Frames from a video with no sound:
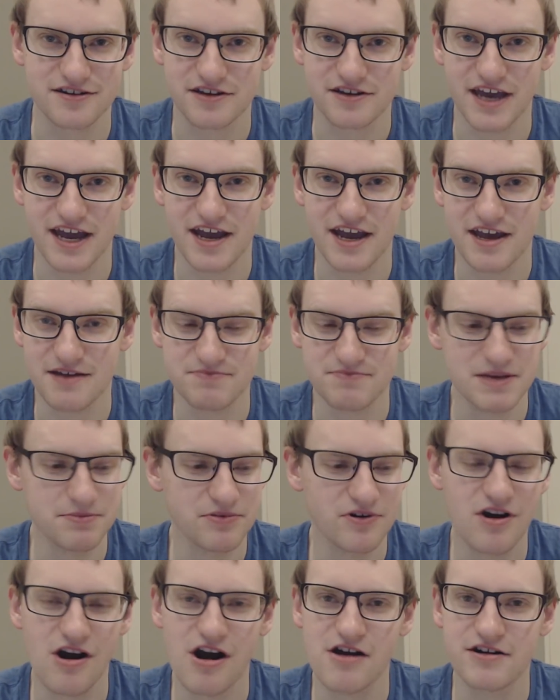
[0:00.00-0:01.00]
Okay,
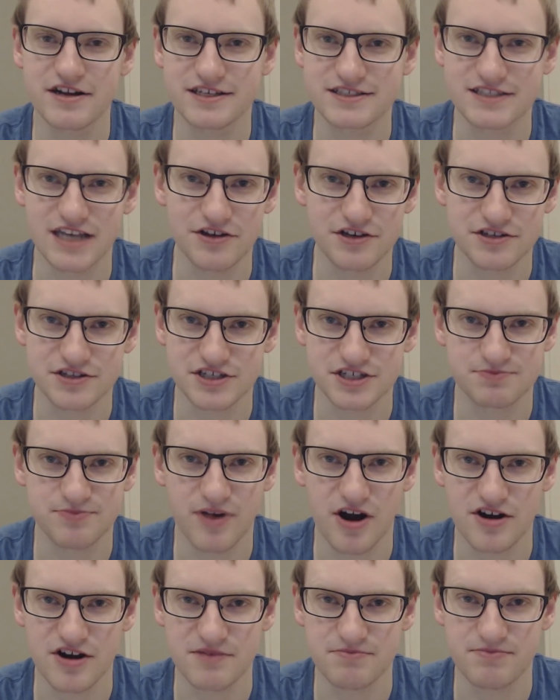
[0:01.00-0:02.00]
people are already selling these
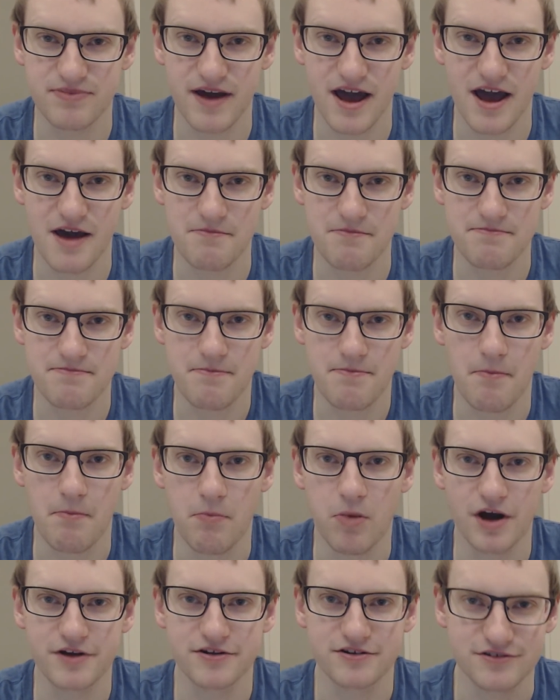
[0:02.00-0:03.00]
party
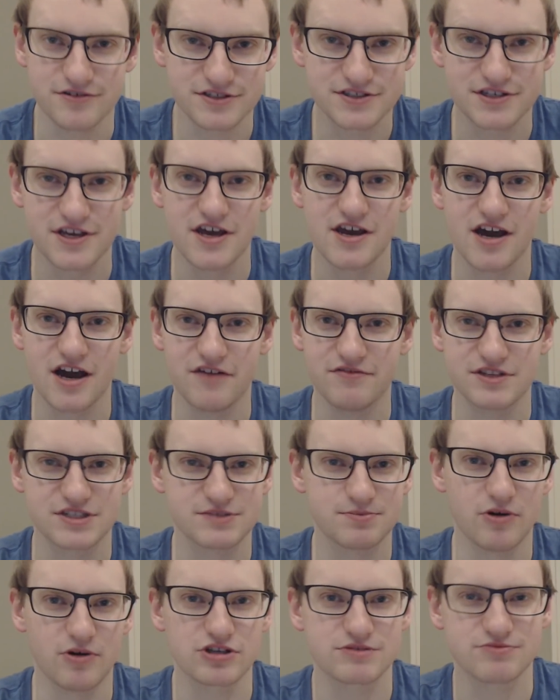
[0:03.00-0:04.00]
bundles of
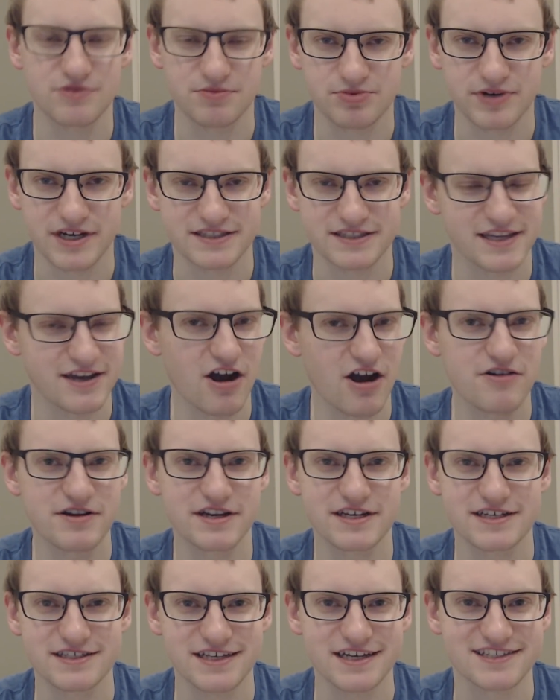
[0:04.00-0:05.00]
disposable plates. They
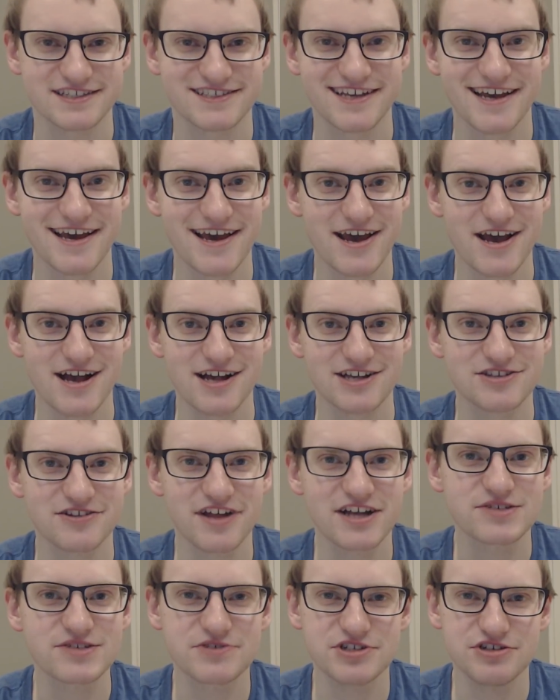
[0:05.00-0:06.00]
already exist. So
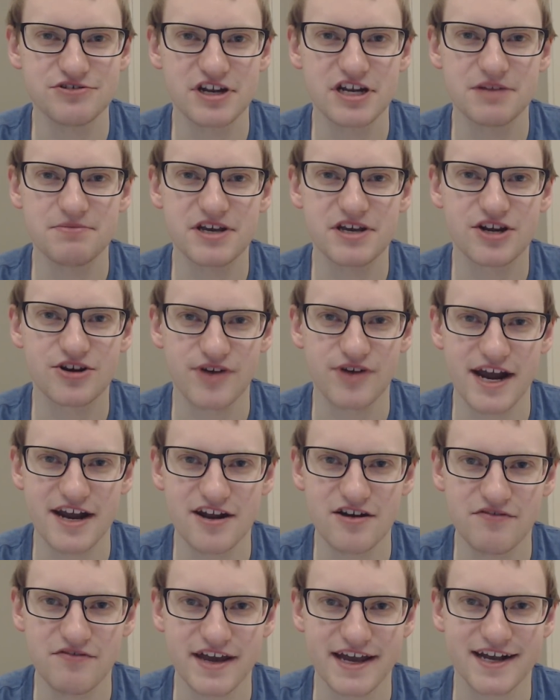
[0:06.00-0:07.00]
that's where you need to be
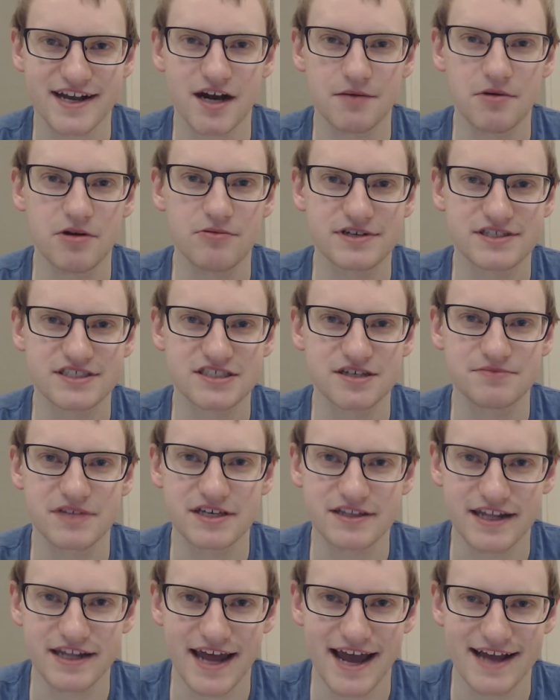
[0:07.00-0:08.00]
creative and come up with
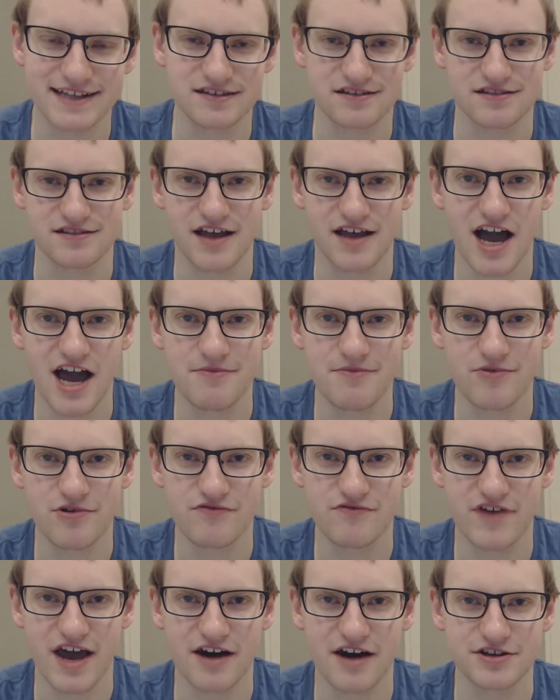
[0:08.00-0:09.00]
something that adds a lot
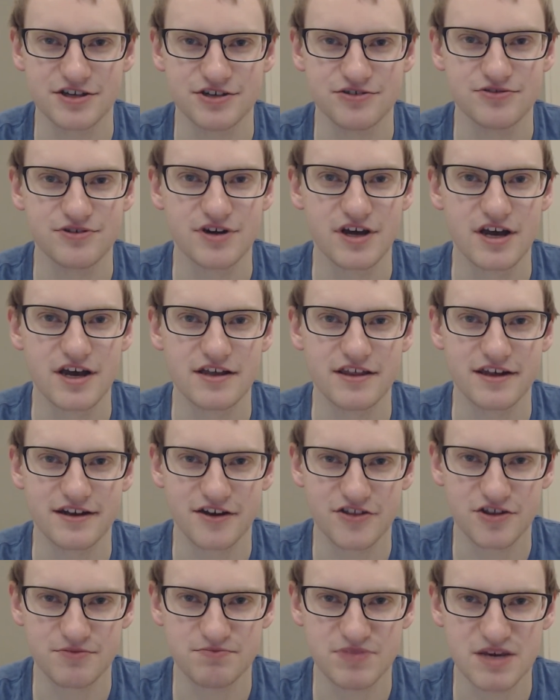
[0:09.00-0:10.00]
more value than
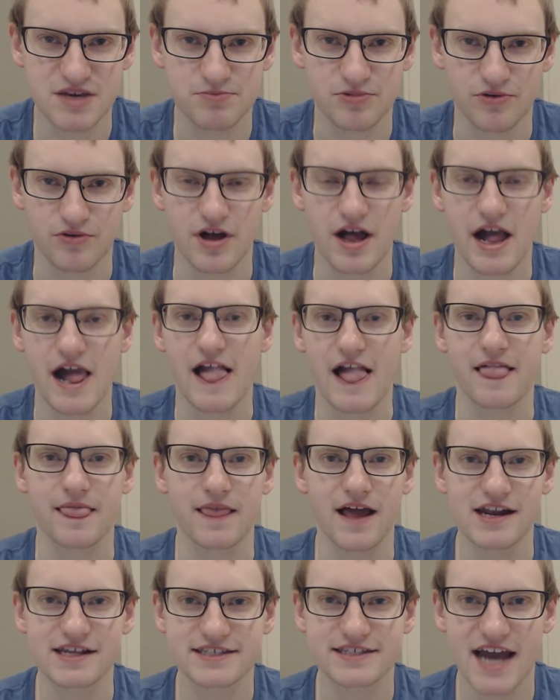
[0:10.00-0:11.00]
other people. A
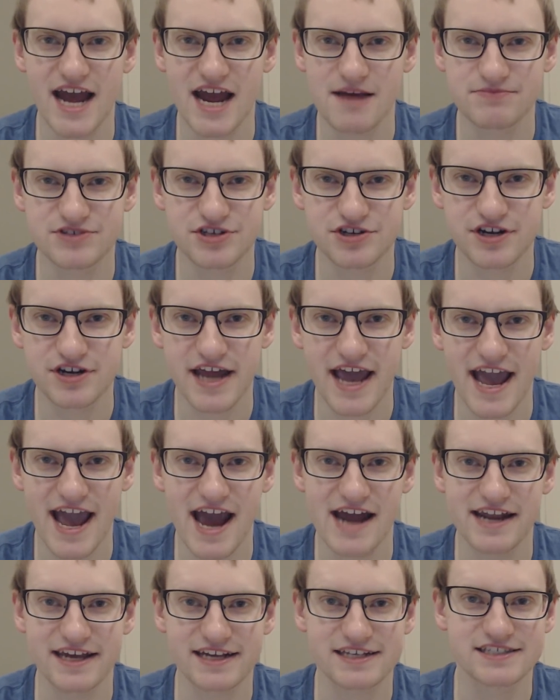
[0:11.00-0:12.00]
lot of times you're going to
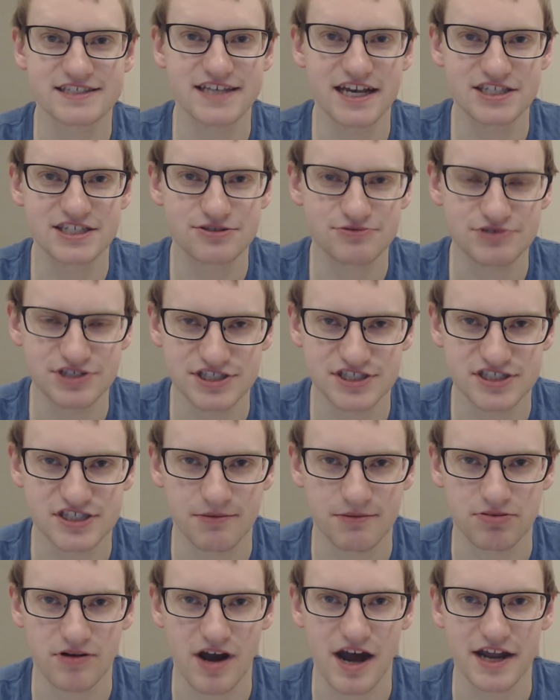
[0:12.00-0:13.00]
add accessories
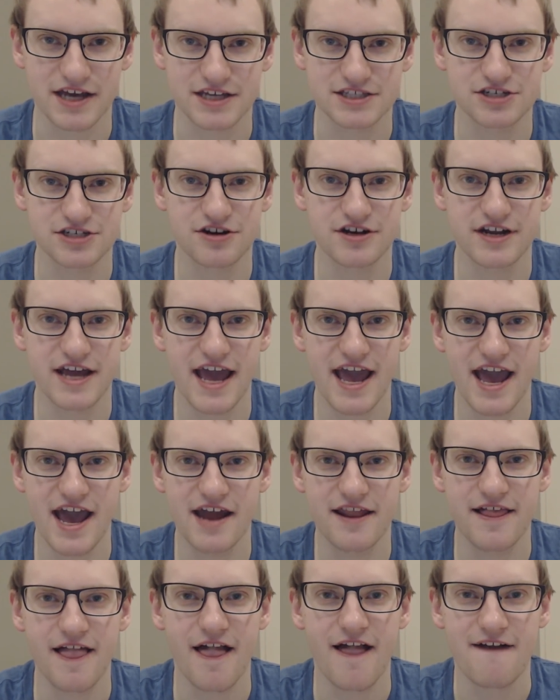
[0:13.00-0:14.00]
to products. You're going to add